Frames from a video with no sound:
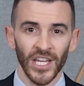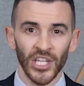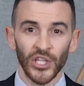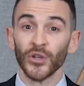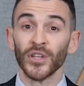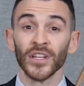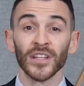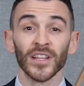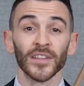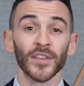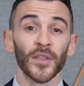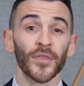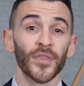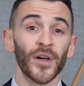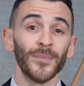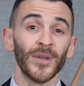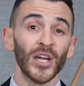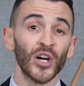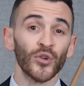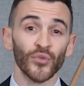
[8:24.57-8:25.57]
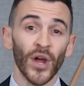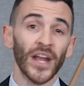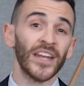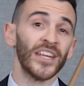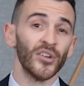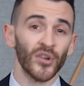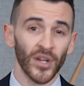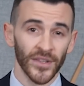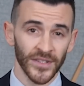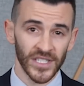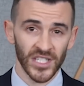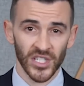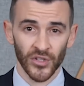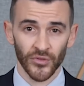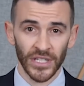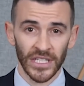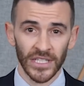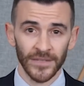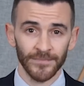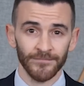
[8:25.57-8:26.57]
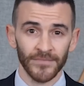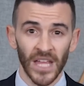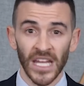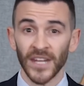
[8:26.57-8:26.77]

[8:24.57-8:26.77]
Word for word: You can click the thumbnail right here on this screen.